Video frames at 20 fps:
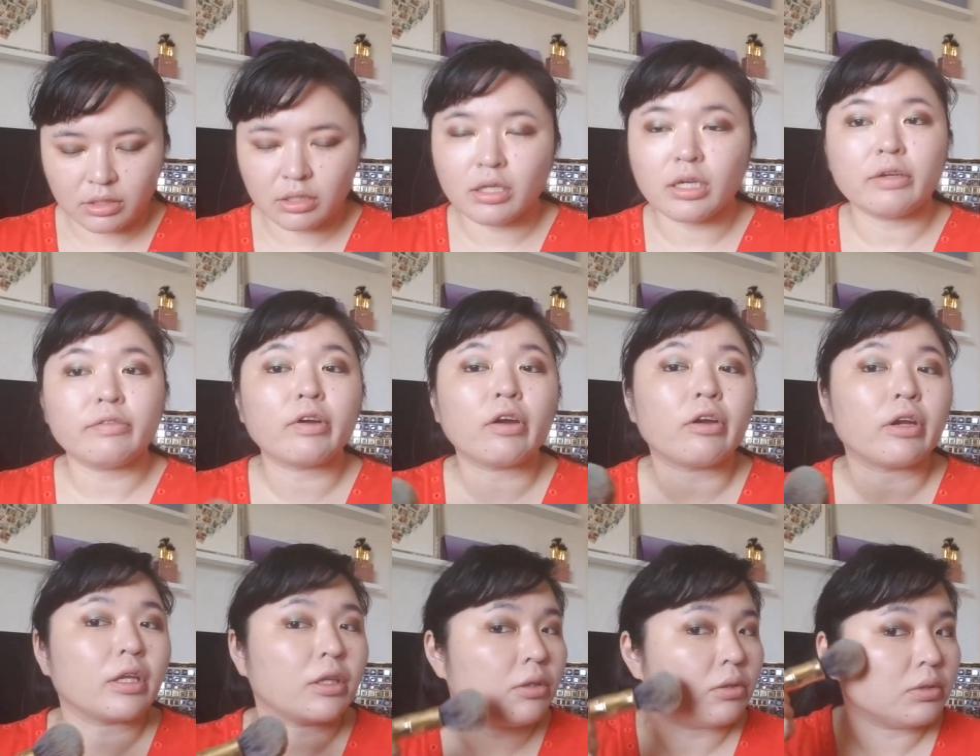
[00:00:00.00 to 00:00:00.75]
I've
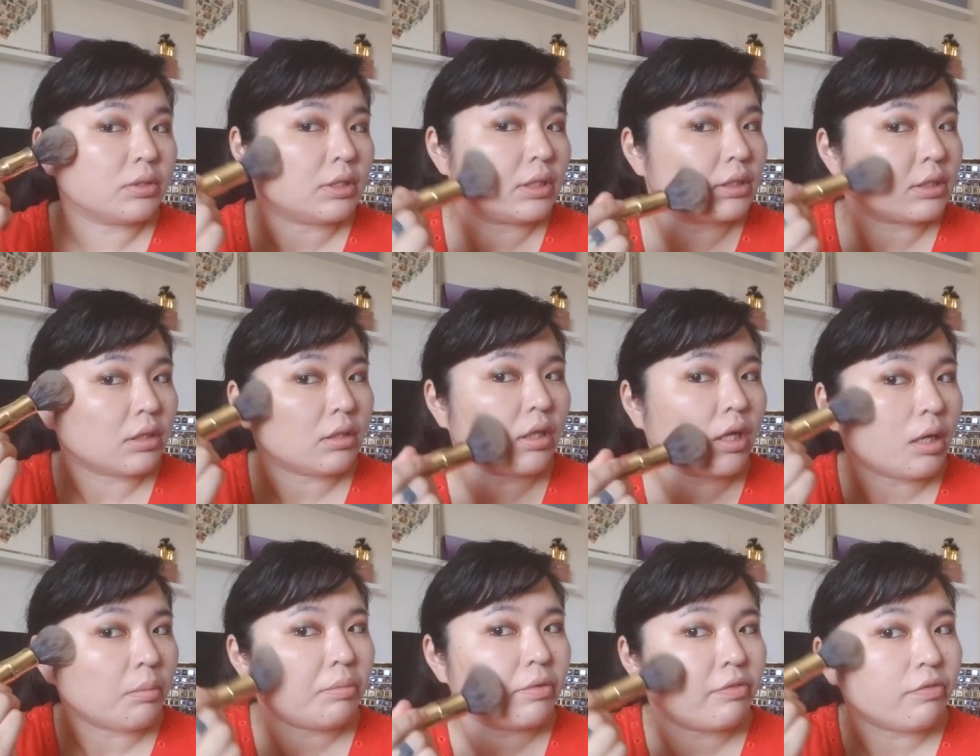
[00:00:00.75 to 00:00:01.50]
already used this a
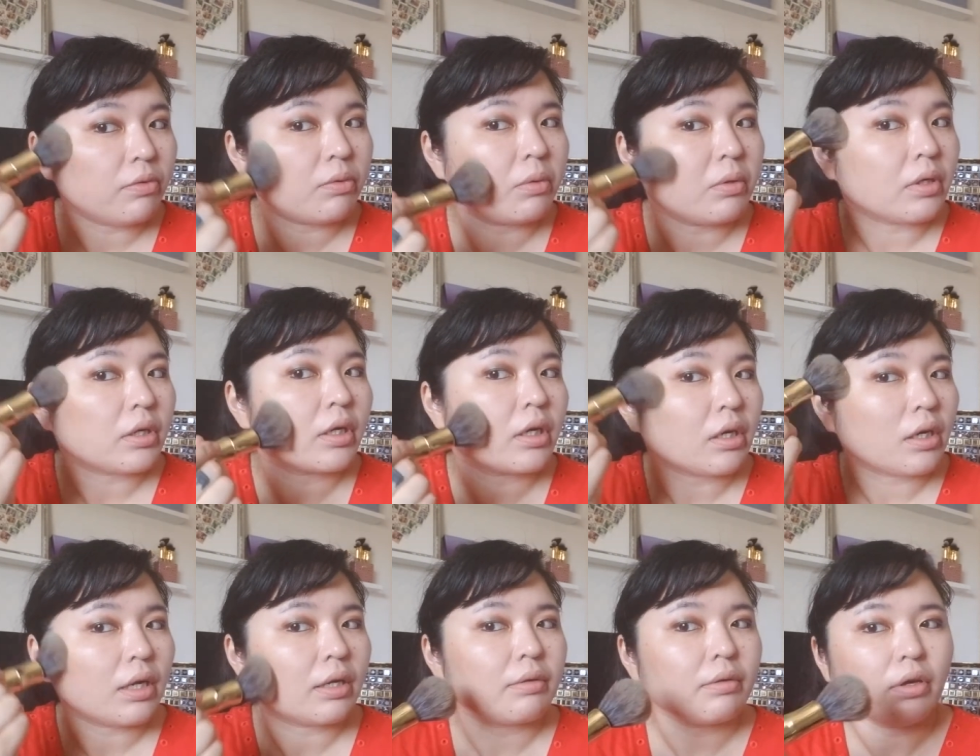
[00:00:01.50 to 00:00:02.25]
lot
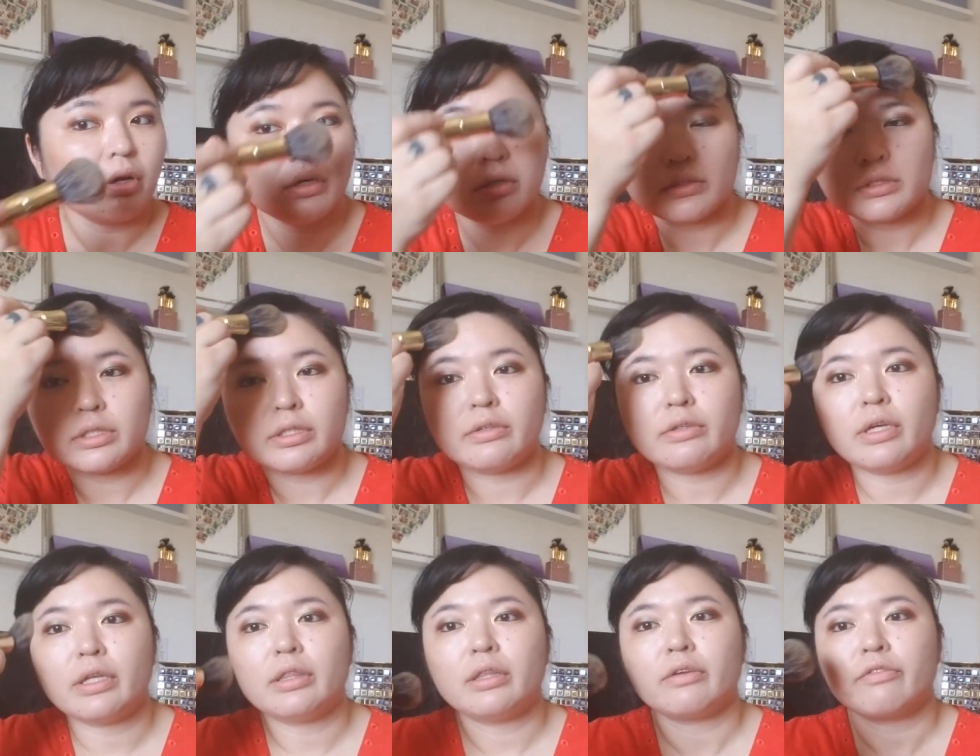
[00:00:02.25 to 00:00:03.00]
before. I hauled it,
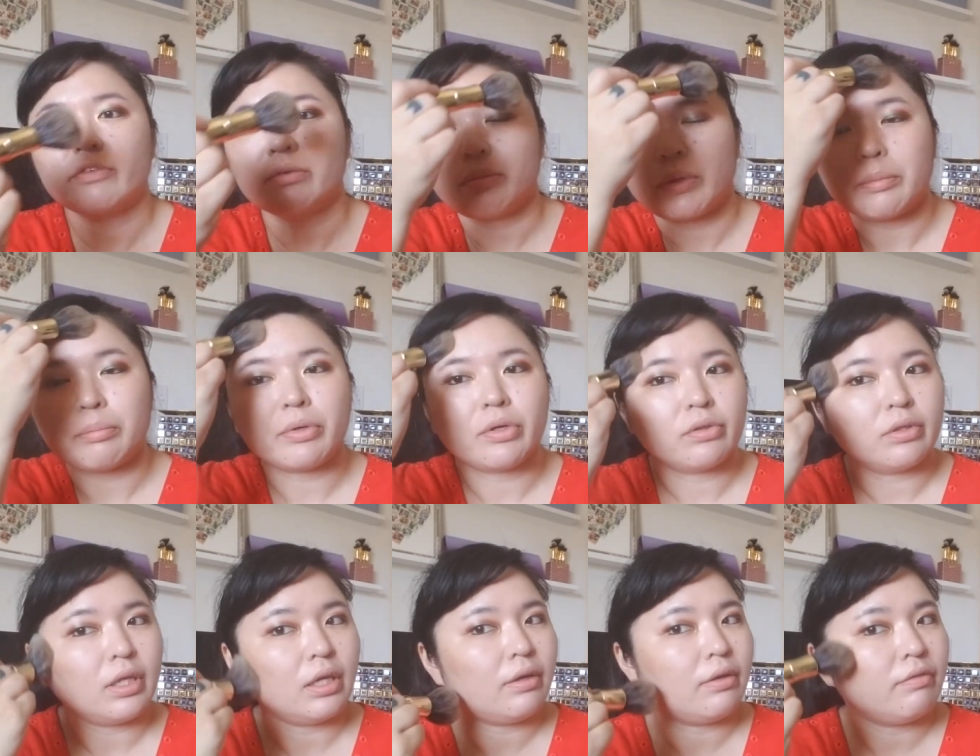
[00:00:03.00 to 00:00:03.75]
I think, for my
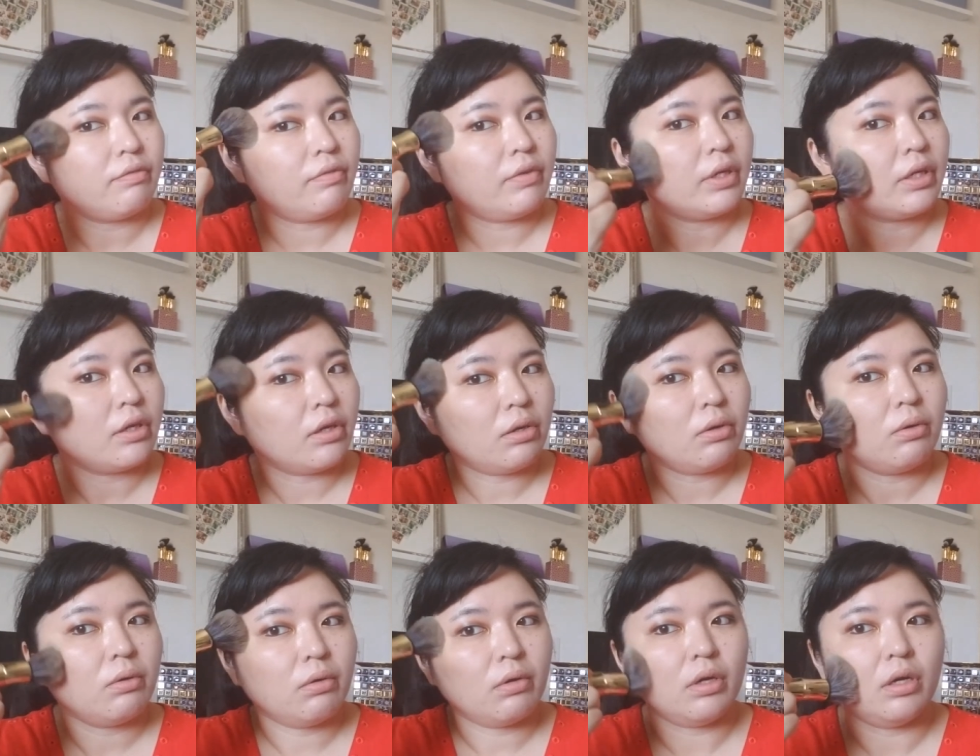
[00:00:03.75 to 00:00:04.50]
birthday
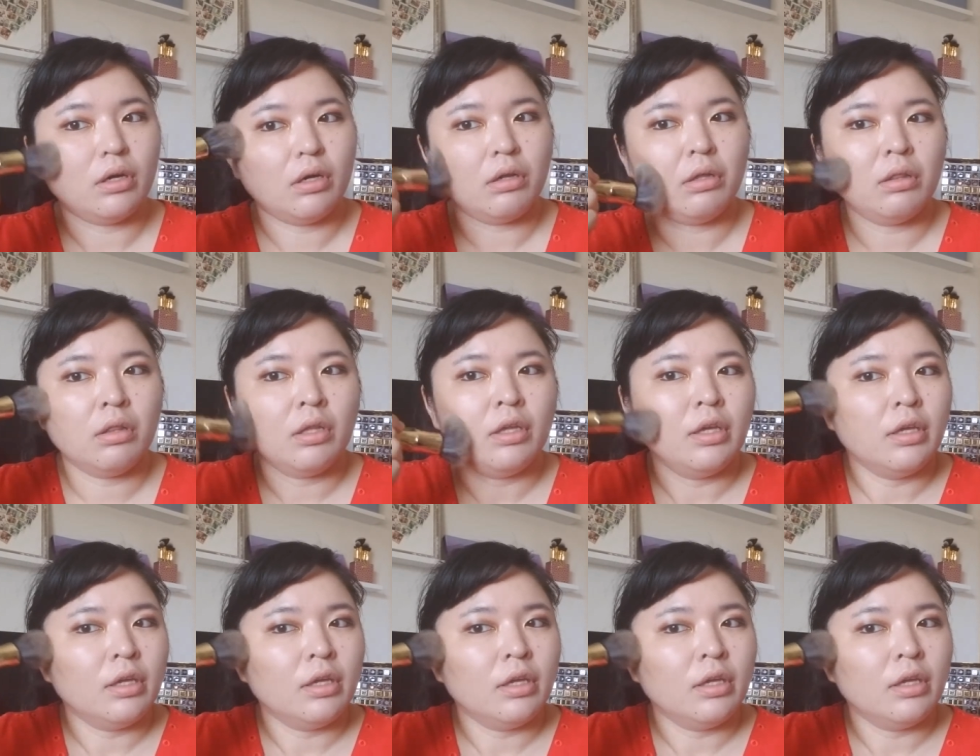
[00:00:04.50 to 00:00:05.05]
video haul,